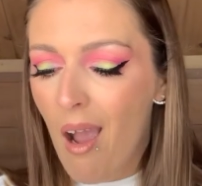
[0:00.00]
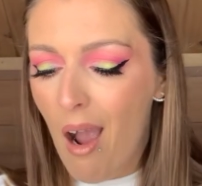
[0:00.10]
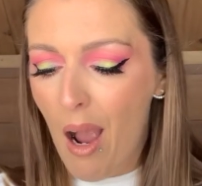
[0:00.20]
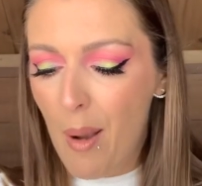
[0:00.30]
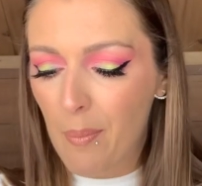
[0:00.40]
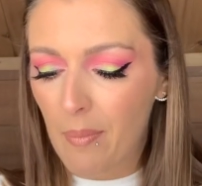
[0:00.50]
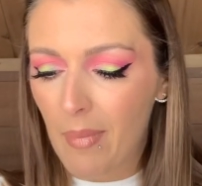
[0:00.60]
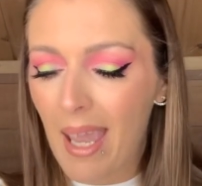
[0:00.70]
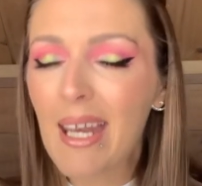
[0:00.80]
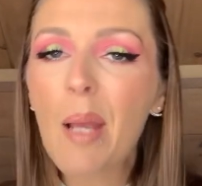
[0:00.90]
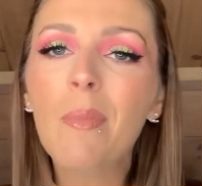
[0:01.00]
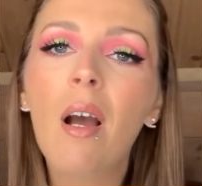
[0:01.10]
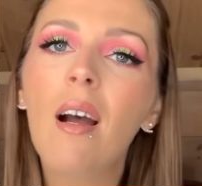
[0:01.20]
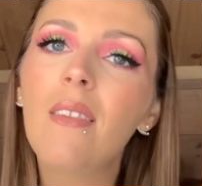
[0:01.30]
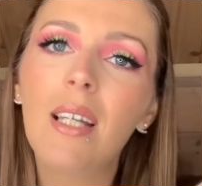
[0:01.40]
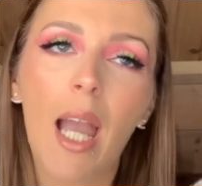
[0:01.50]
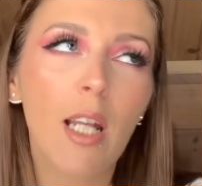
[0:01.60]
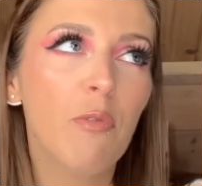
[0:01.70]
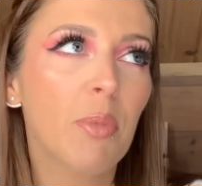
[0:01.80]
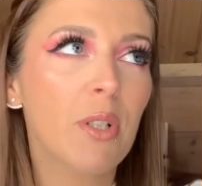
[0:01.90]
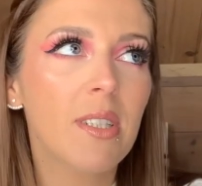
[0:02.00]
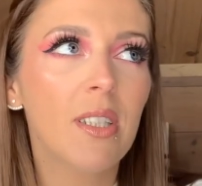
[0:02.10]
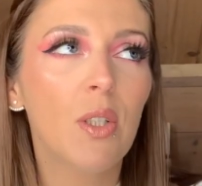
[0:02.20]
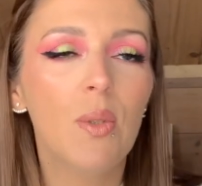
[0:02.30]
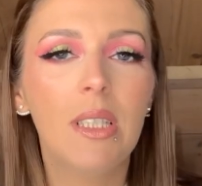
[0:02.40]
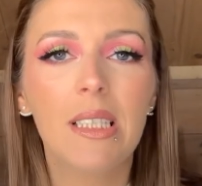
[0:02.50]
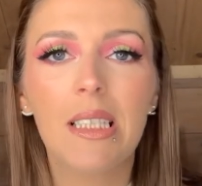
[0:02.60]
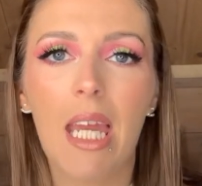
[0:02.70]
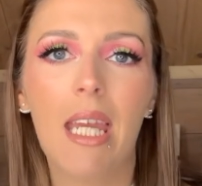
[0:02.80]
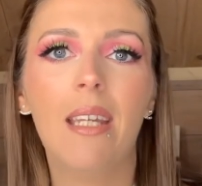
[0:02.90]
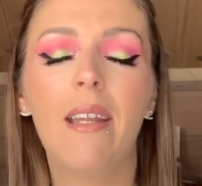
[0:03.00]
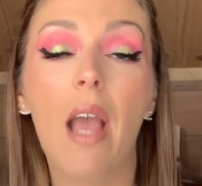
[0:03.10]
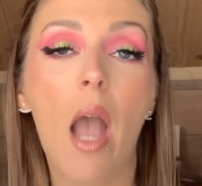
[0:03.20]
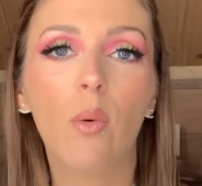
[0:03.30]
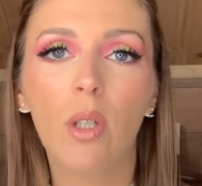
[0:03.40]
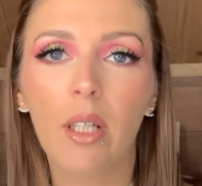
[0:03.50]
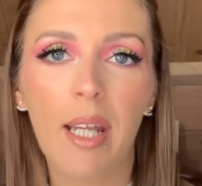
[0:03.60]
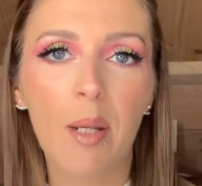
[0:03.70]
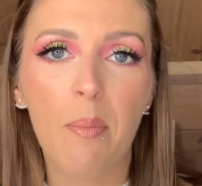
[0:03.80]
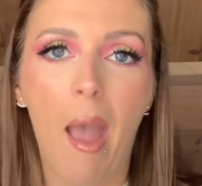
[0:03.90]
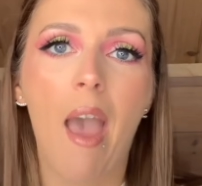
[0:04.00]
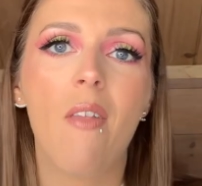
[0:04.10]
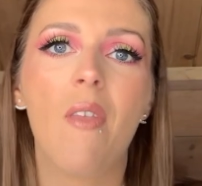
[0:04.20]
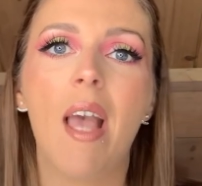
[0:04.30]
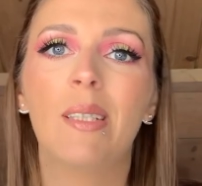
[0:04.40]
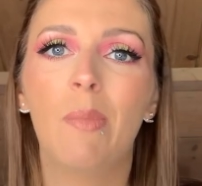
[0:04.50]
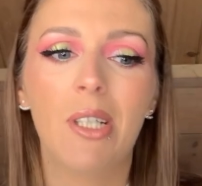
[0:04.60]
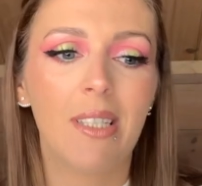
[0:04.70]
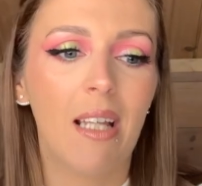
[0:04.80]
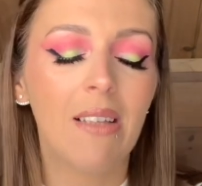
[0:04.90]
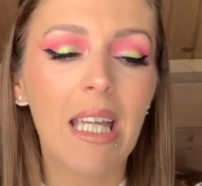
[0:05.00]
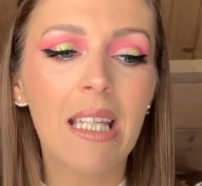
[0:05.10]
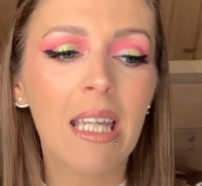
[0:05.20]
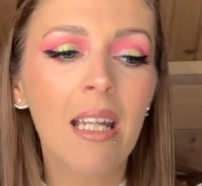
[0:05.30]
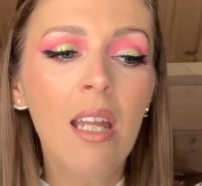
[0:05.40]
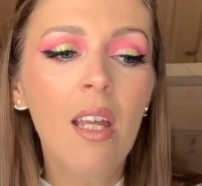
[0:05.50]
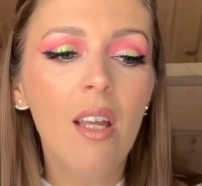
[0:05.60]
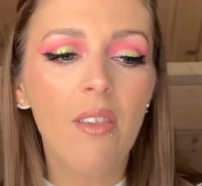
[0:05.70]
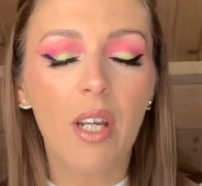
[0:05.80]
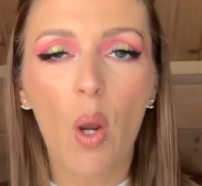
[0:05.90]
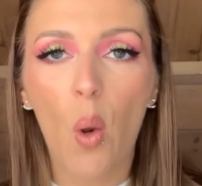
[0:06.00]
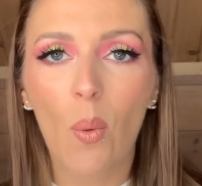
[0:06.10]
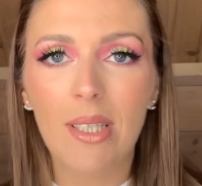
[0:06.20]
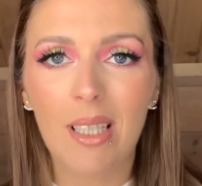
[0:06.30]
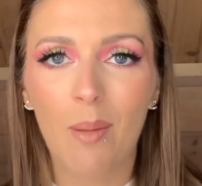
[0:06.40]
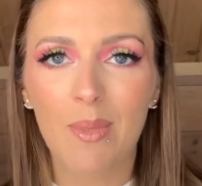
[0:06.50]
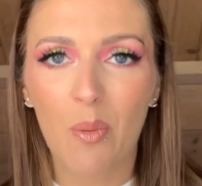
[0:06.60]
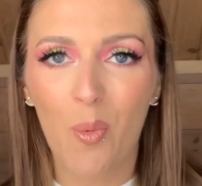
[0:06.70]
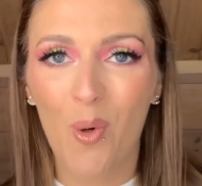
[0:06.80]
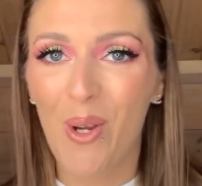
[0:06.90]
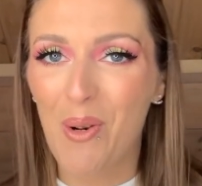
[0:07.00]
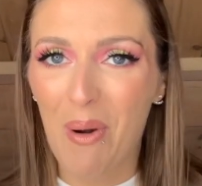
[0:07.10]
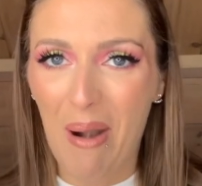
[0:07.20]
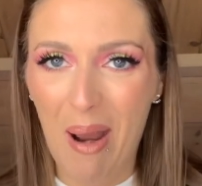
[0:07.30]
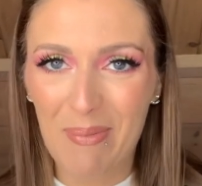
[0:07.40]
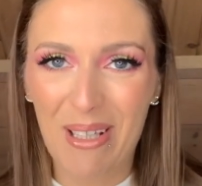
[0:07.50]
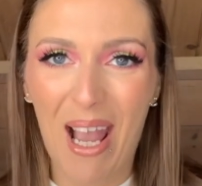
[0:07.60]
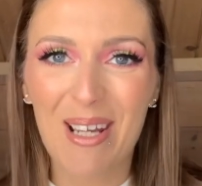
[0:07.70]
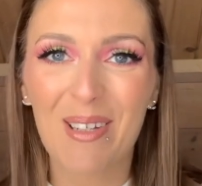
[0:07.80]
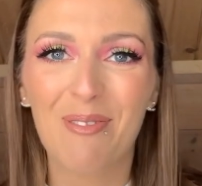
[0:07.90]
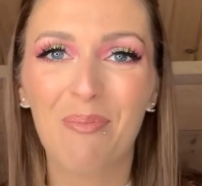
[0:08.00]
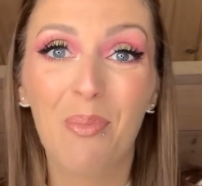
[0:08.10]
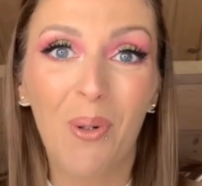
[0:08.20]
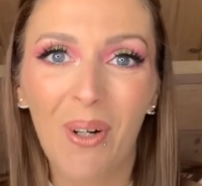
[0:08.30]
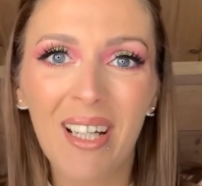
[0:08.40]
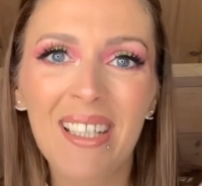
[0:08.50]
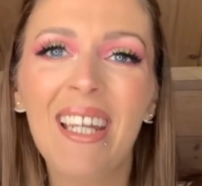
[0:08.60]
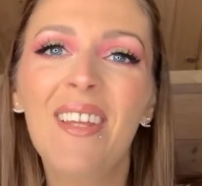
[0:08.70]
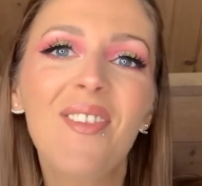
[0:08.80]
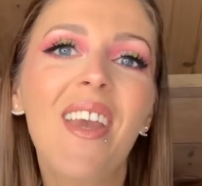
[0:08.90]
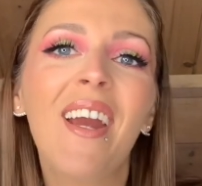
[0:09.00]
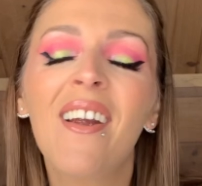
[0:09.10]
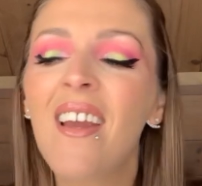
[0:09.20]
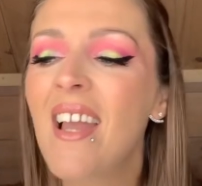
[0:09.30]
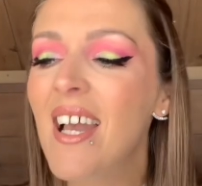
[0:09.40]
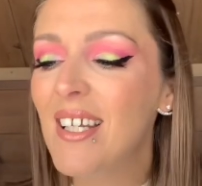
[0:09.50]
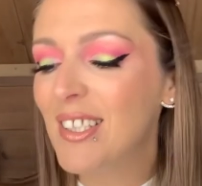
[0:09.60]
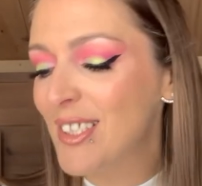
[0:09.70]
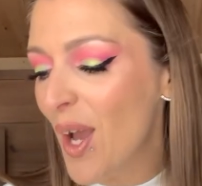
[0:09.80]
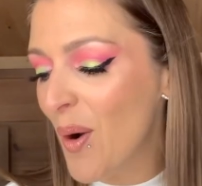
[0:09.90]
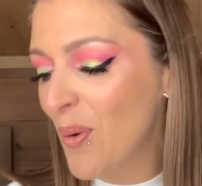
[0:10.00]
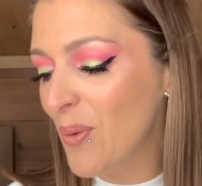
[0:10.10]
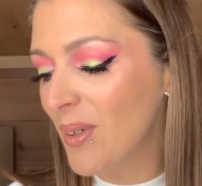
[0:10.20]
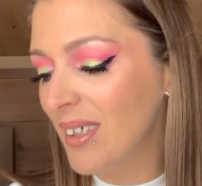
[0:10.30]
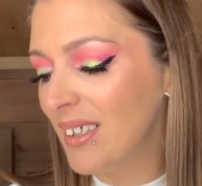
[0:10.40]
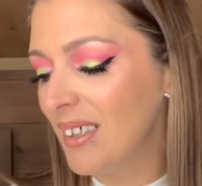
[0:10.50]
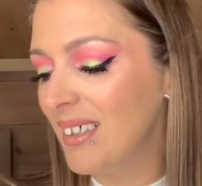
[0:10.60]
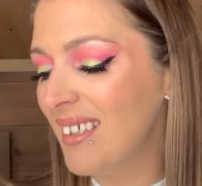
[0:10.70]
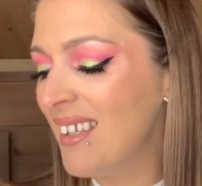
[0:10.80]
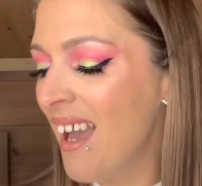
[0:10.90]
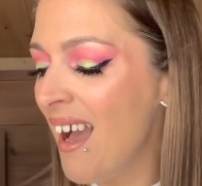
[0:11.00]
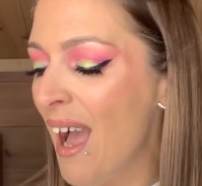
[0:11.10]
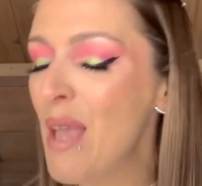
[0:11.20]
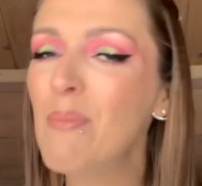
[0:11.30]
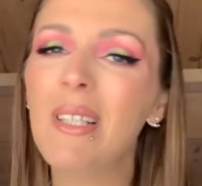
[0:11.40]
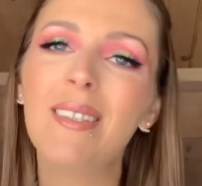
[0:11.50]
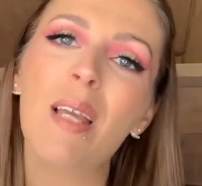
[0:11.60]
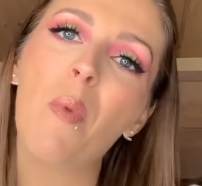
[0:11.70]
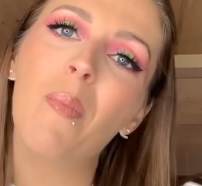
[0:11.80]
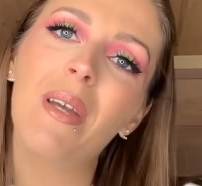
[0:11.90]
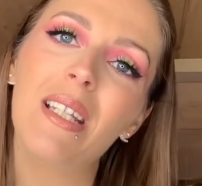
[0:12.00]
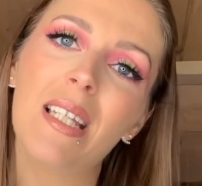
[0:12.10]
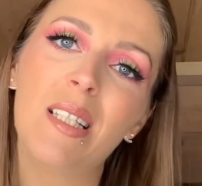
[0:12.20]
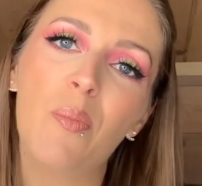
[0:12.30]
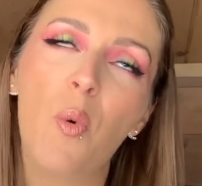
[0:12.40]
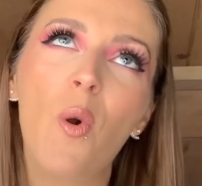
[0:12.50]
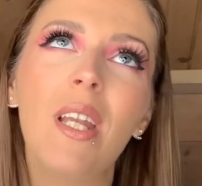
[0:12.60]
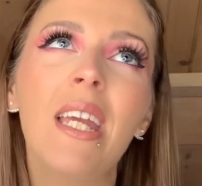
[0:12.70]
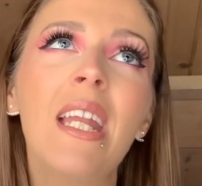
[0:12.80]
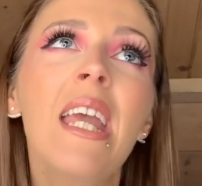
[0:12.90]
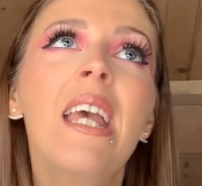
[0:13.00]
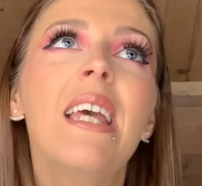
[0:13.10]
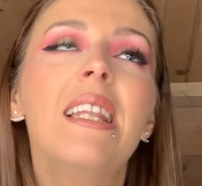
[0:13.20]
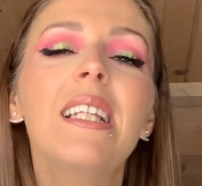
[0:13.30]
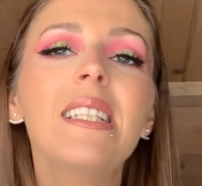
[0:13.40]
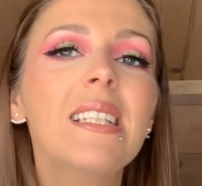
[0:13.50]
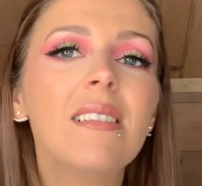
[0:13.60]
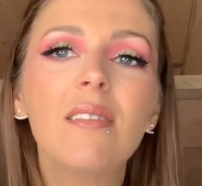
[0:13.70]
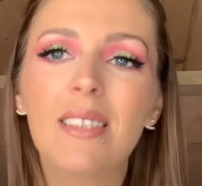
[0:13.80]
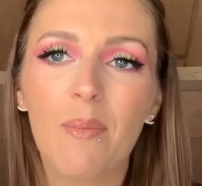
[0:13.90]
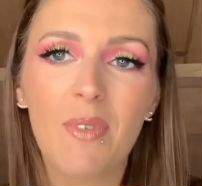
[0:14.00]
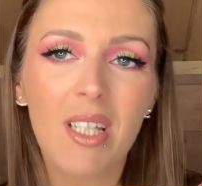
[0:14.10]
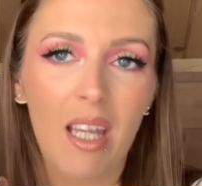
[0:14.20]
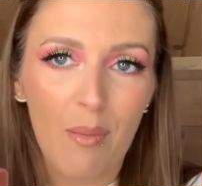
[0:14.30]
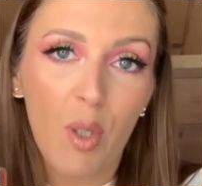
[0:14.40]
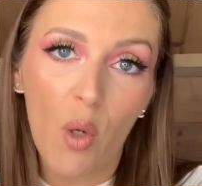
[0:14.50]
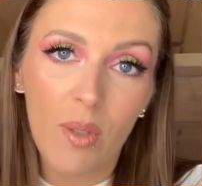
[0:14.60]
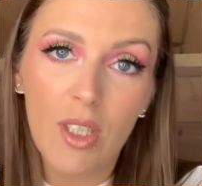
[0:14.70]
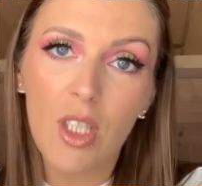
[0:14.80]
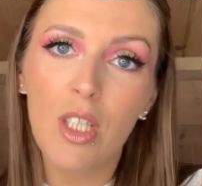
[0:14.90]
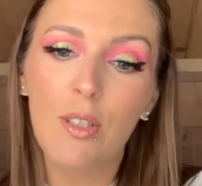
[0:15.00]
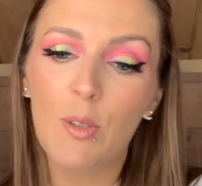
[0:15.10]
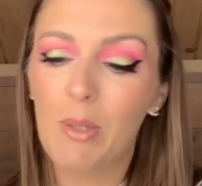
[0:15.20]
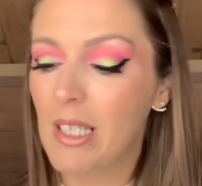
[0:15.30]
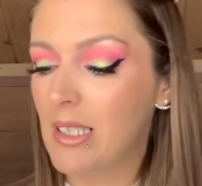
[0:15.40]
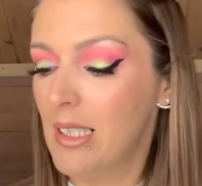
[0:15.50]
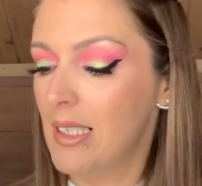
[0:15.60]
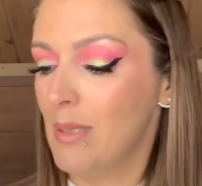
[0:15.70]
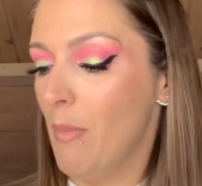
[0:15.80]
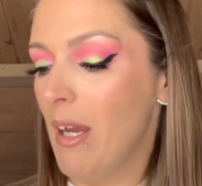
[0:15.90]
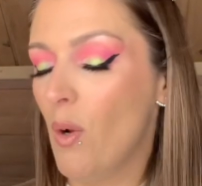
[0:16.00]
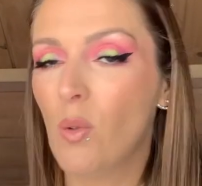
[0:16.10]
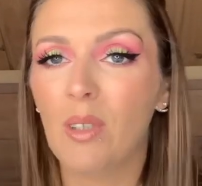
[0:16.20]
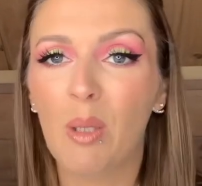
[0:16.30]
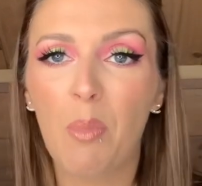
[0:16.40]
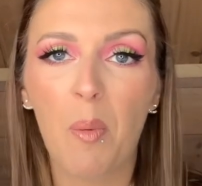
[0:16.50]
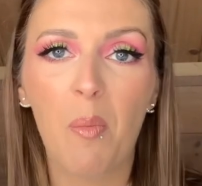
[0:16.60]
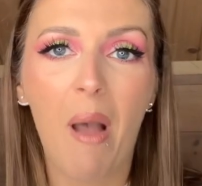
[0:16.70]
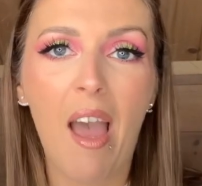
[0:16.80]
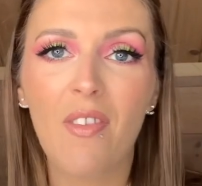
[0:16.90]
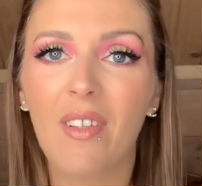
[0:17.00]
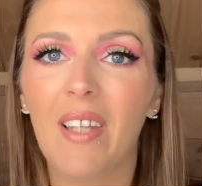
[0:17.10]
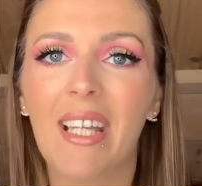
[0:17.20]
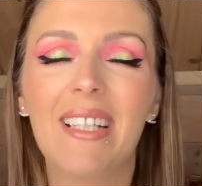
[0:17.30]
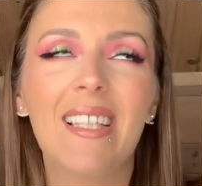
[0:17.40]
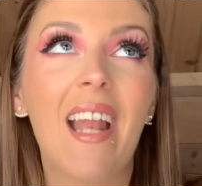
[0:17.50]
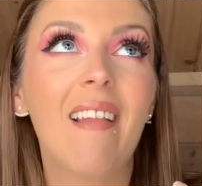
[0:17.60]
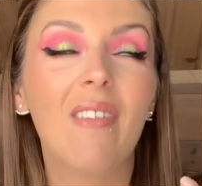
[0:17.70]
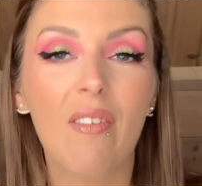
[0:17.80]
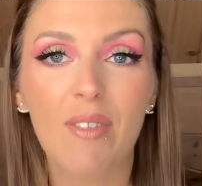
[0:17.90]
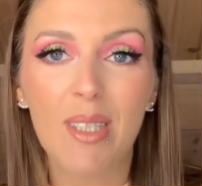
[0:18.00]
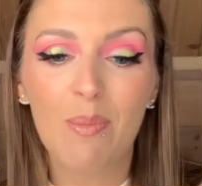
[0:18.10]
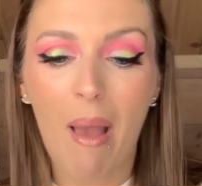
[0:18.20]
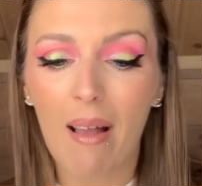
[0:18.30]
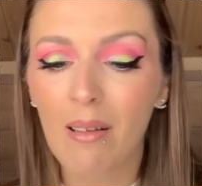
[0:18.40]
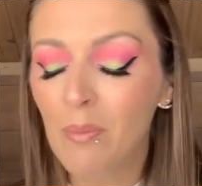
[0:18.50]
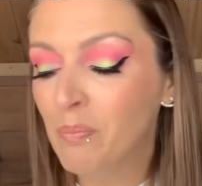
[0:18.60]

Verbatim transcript: Um, and I'm not the kind of person who can stay an hour in a bath as much as I like it. There always comes a point where I'm kind of bored in there. So yeah, I must say I'm a bit disappointed. This is still something I am going to use because it's my only bubble bath. And like I said, I love the smell.